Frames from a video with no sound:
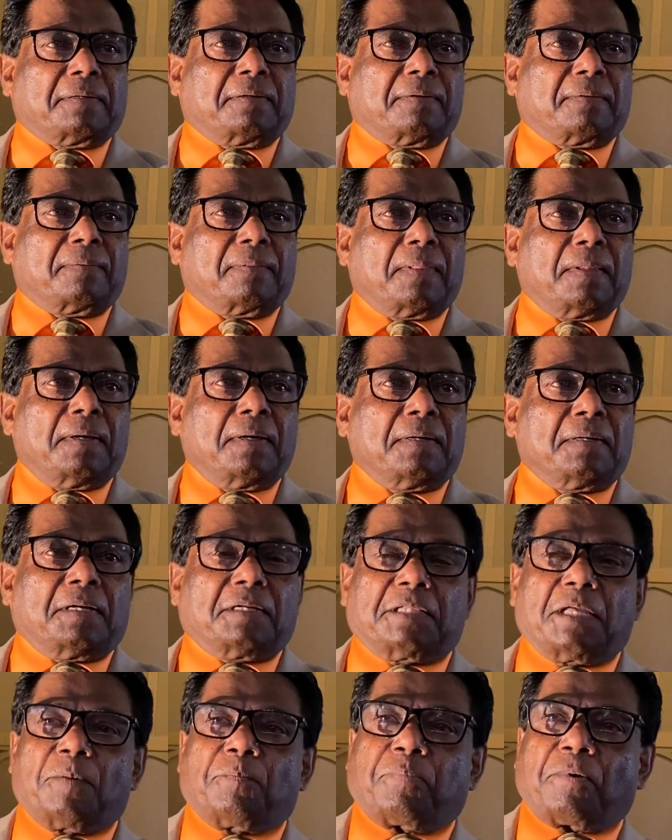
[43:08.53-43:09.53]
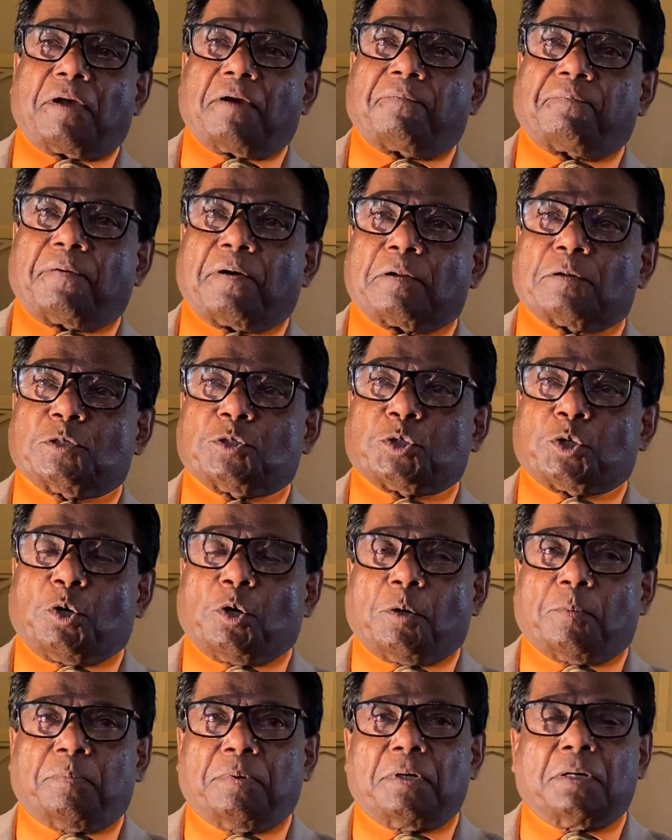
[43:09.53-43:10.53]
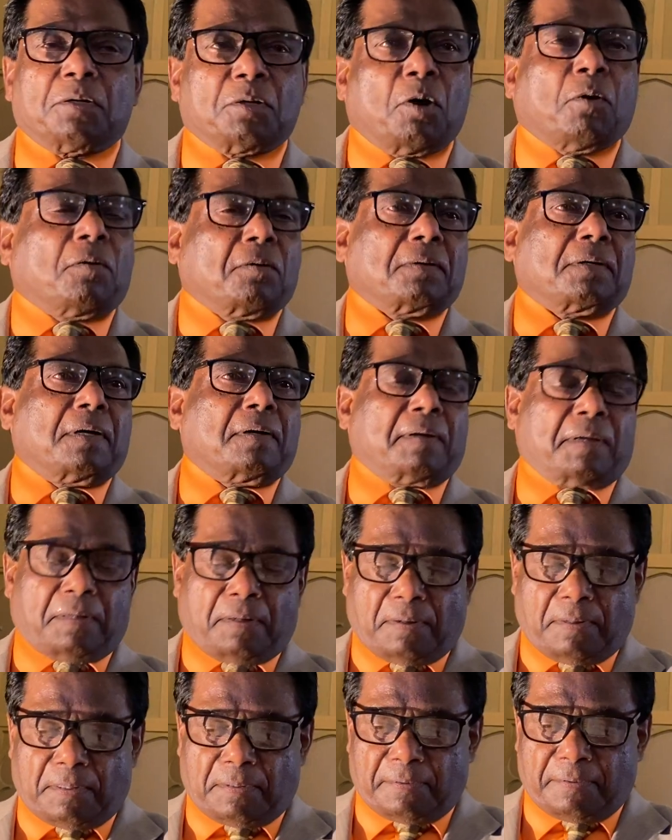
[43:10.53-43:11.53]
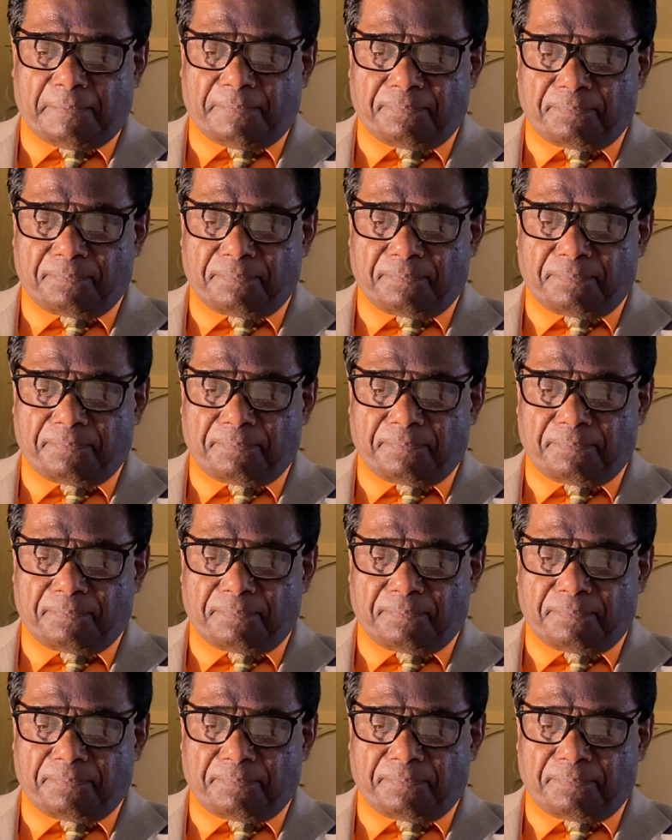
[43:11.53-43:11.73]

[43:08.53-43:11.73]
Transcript: You know. Did they pray for Job? No, not at all.